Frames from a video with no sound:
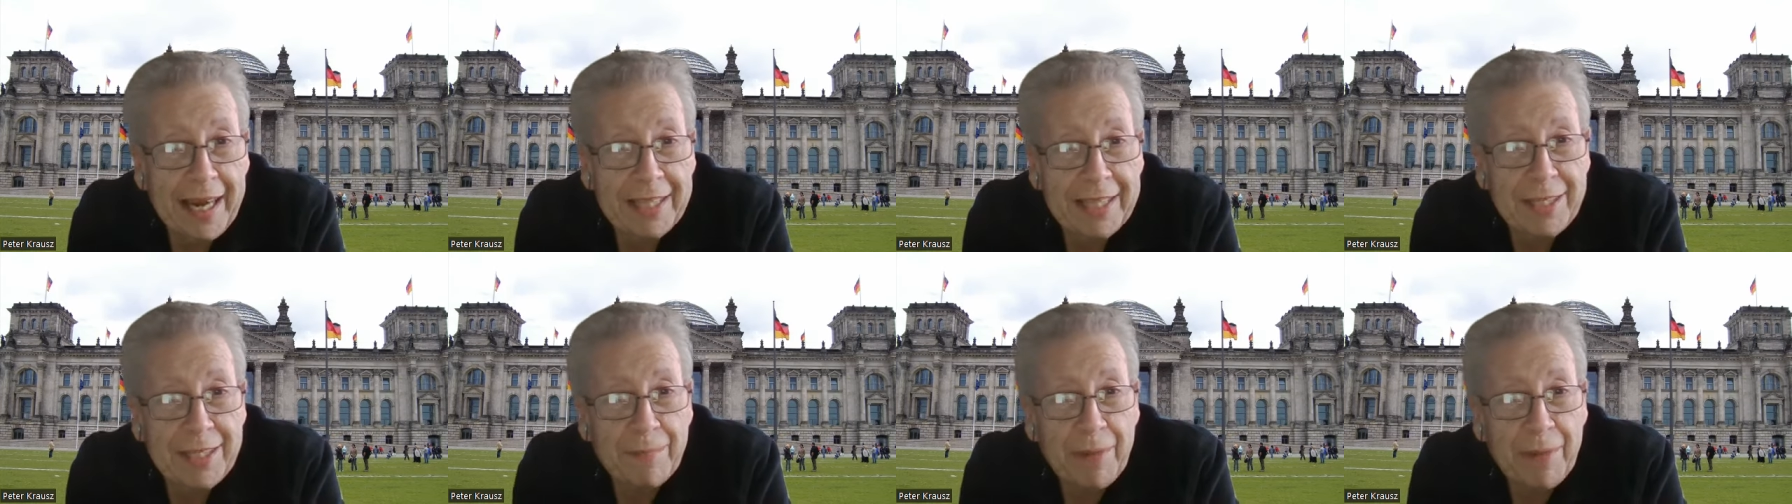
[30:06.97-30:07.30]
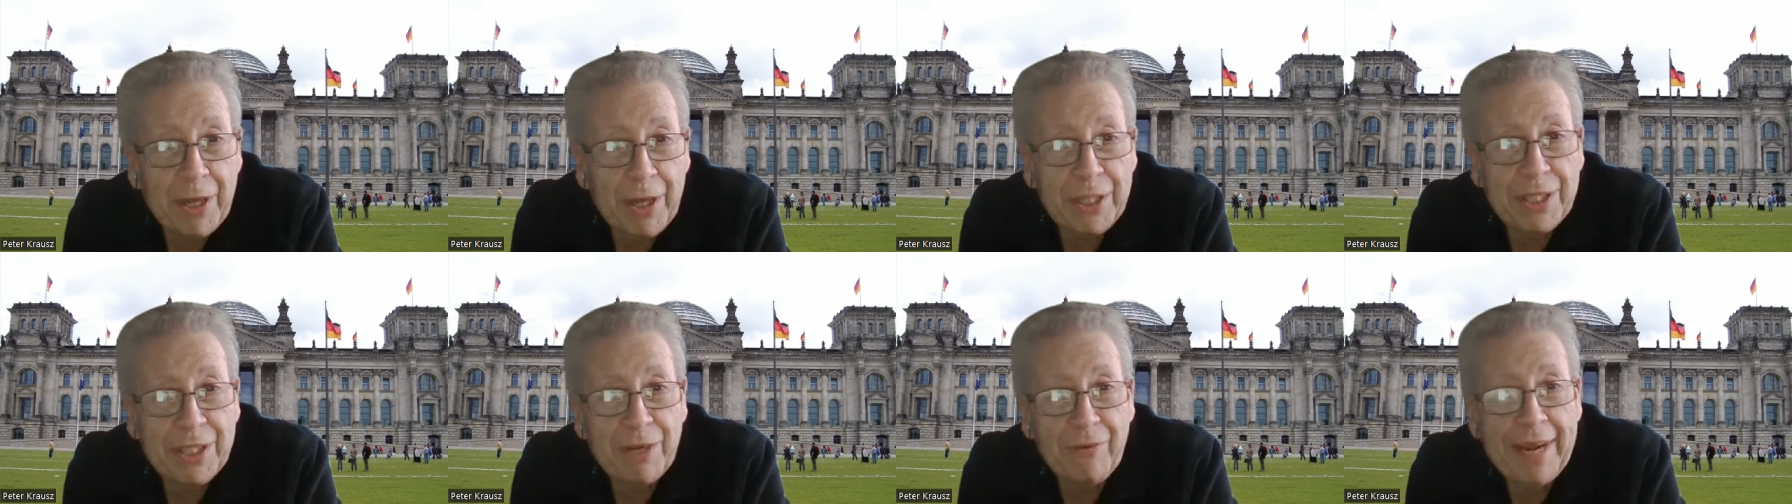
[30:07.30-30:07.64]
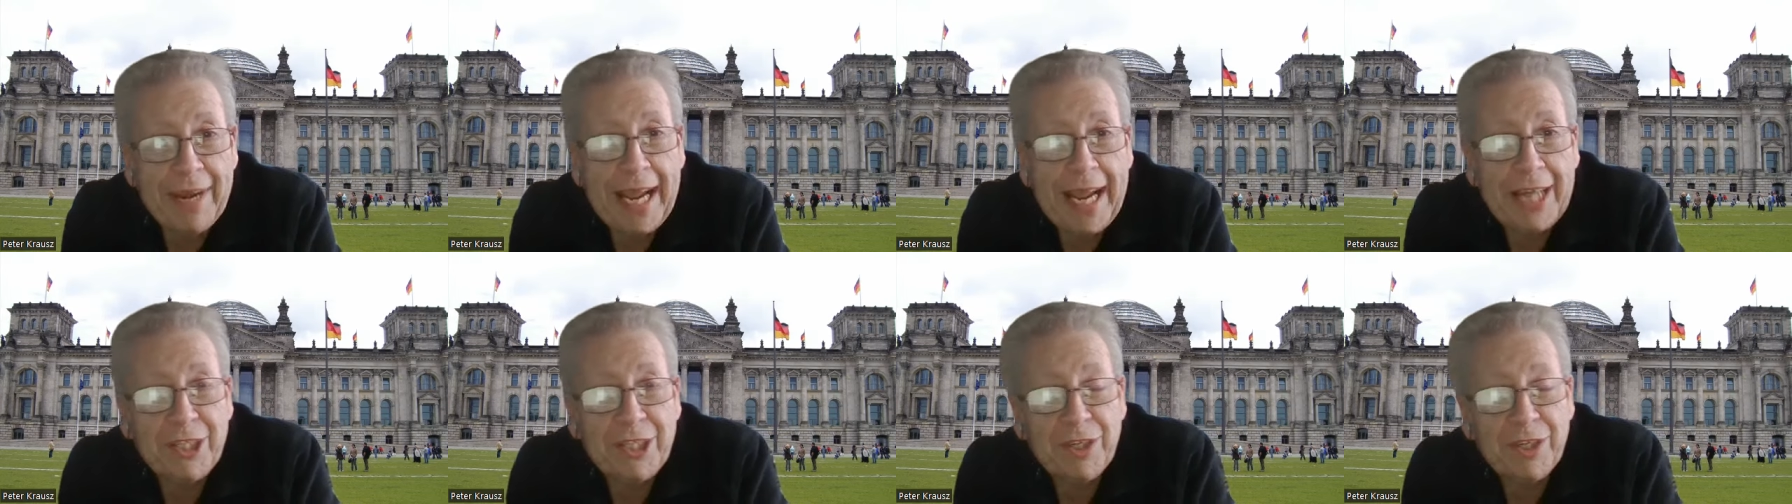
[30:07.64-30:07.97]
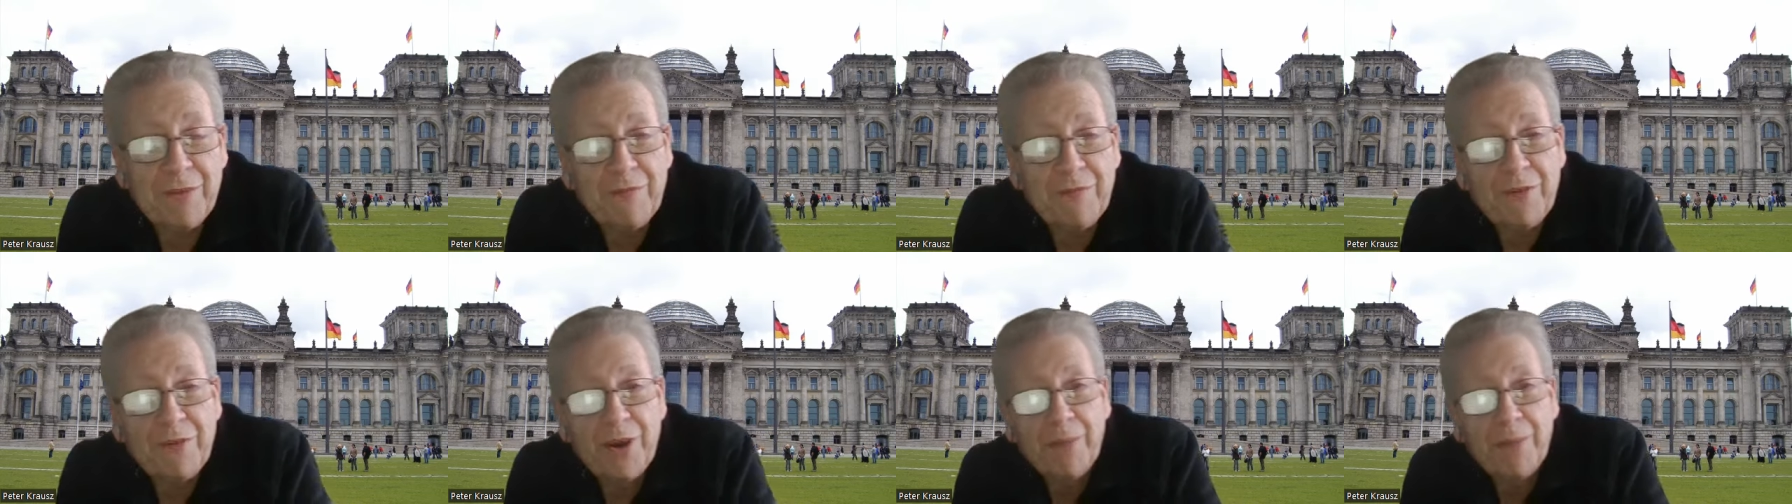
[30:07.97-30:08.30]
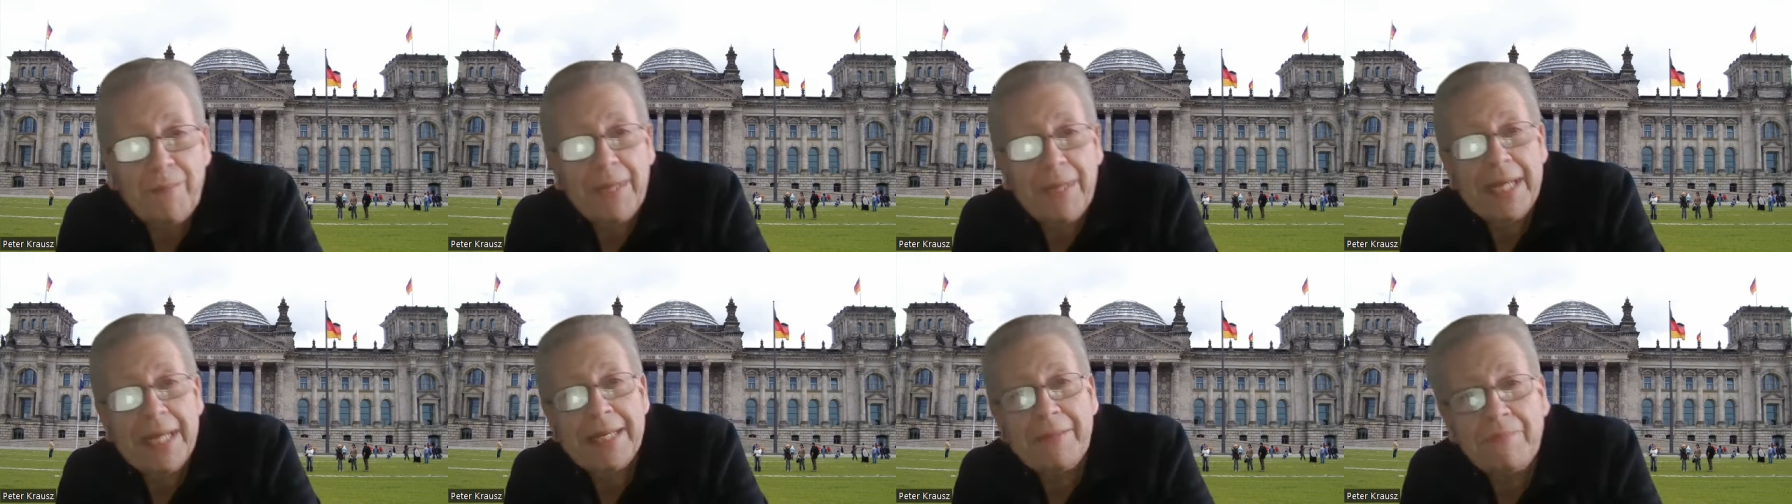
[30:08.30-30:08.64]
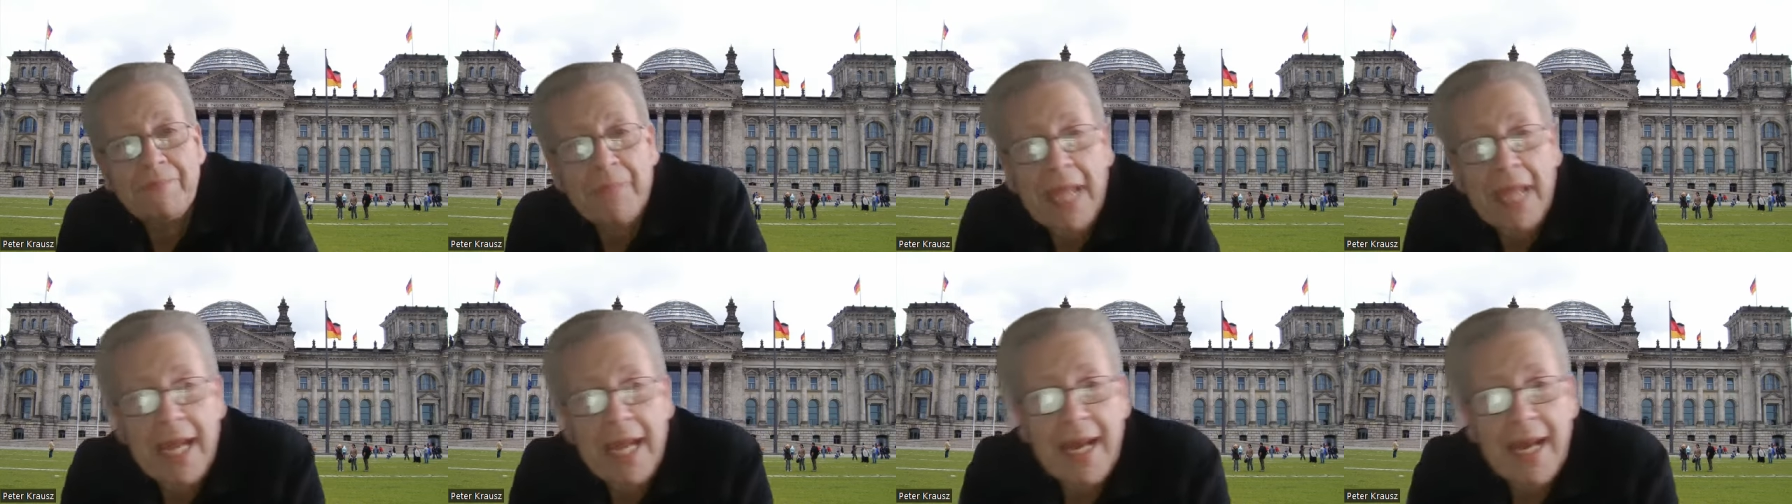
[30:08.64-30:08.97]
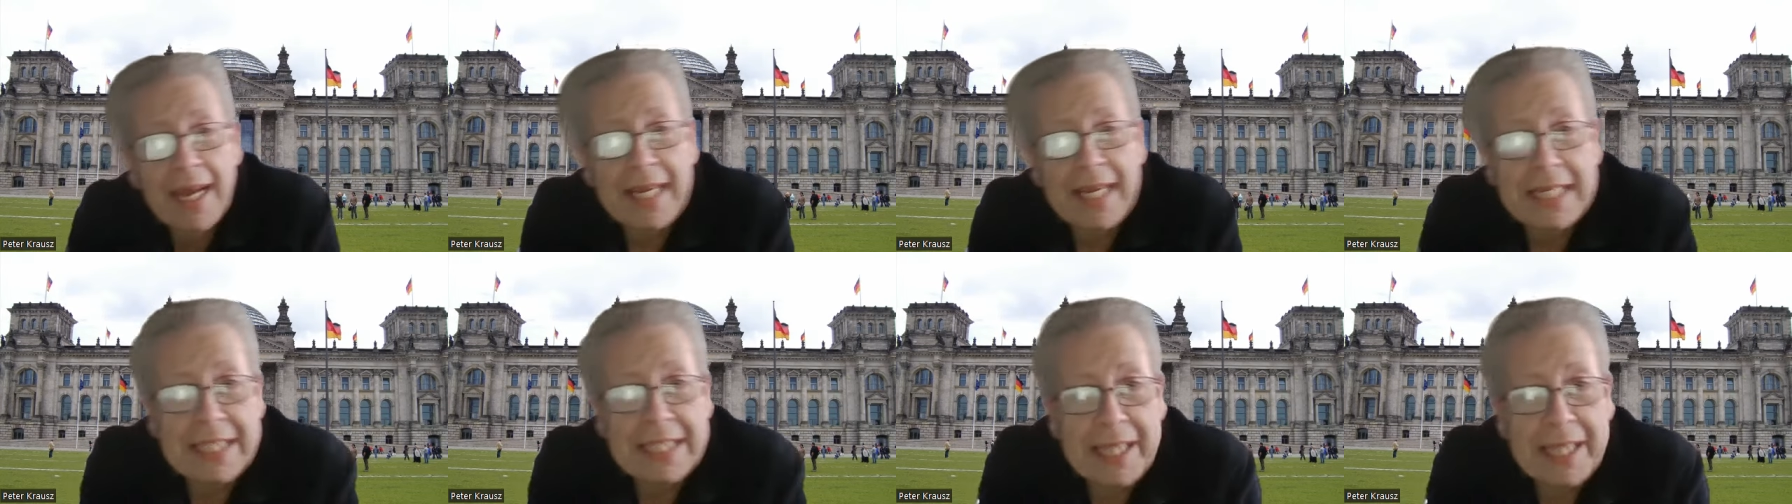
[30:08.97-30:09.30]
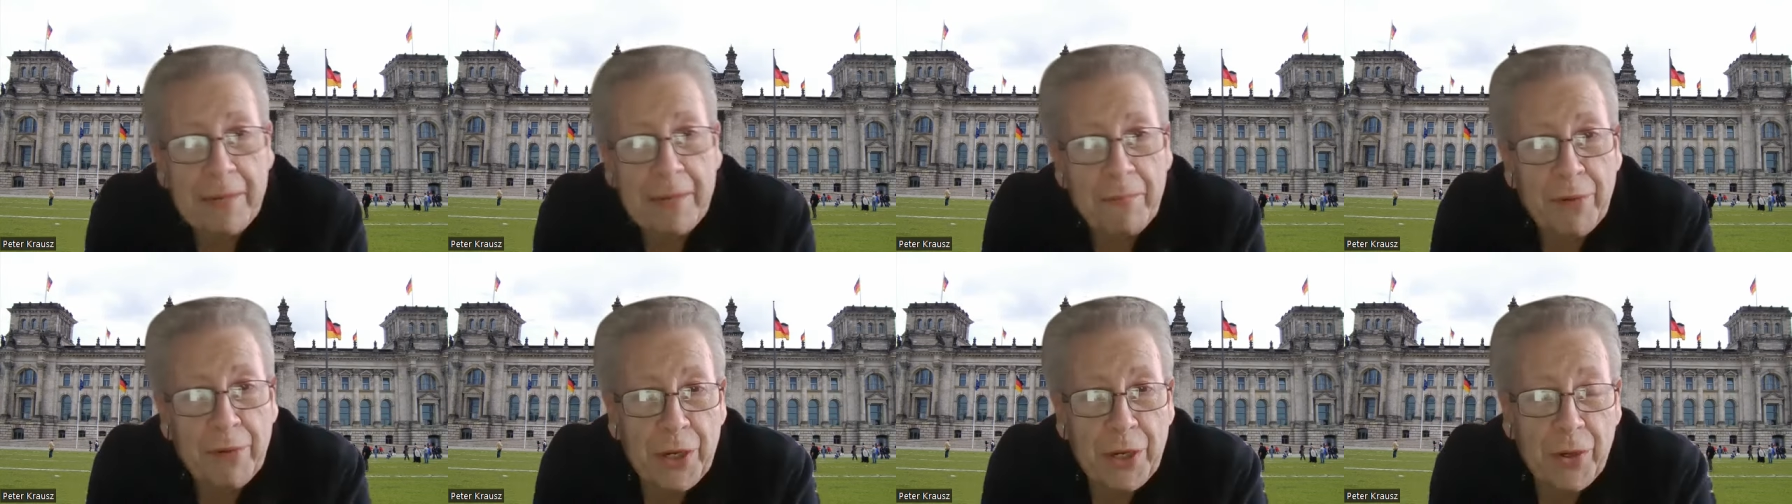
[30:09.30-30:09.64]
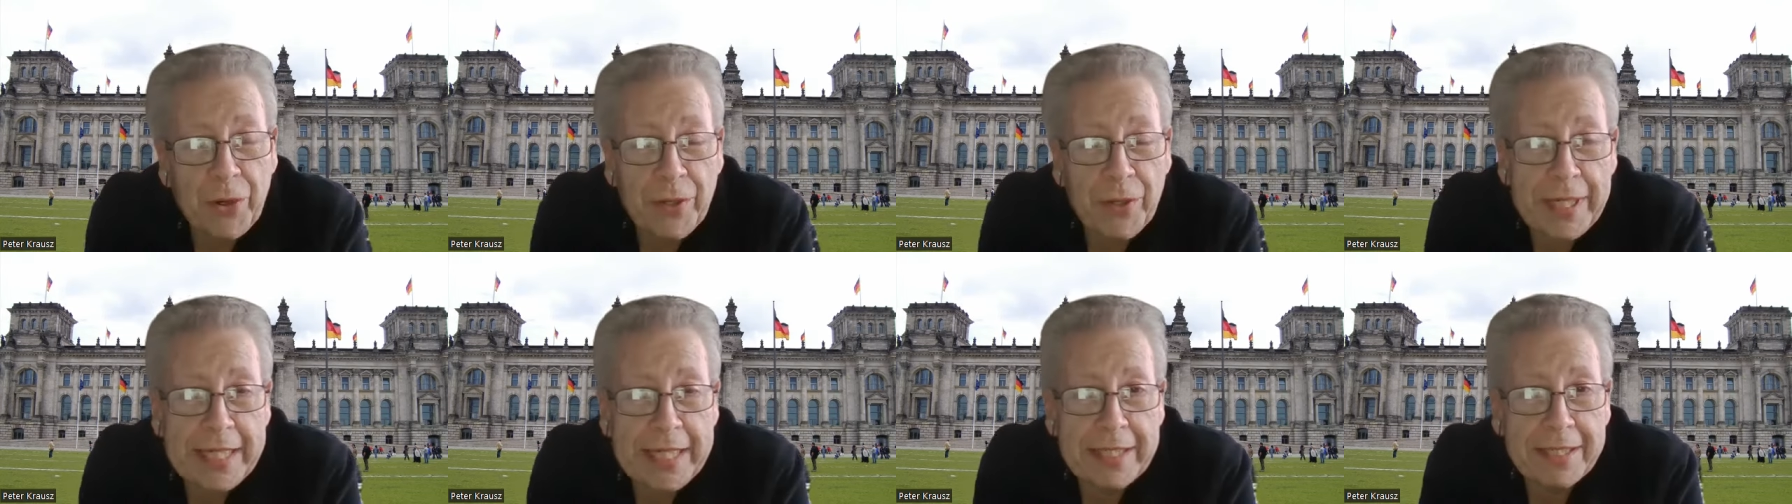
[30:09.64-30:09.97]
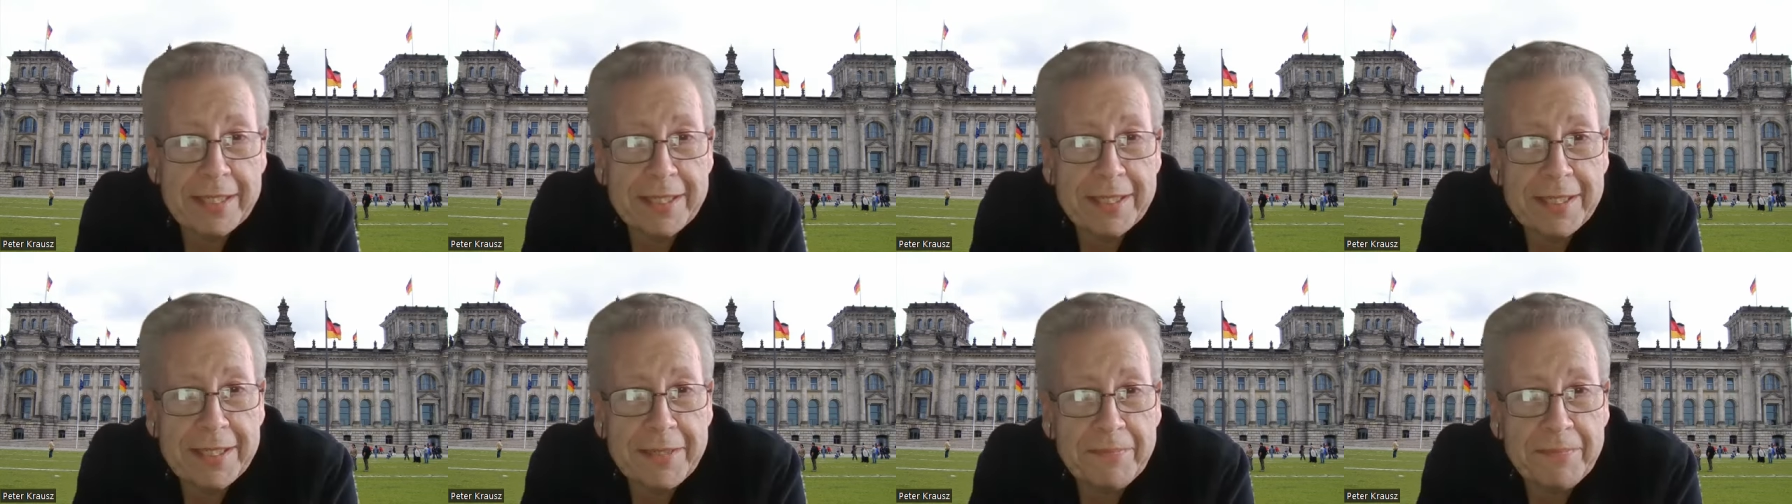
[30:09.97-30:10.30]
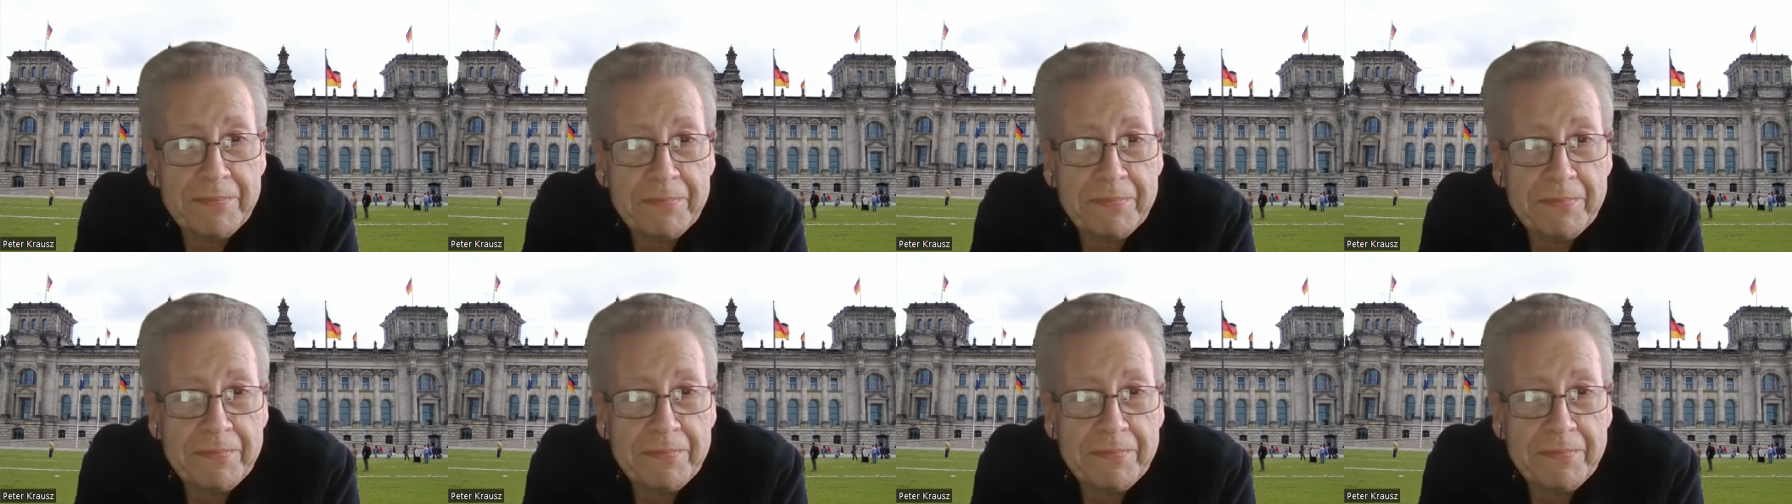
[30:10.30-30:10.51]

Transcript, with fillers: I suppose, the reaction from uh, a contemporary audience.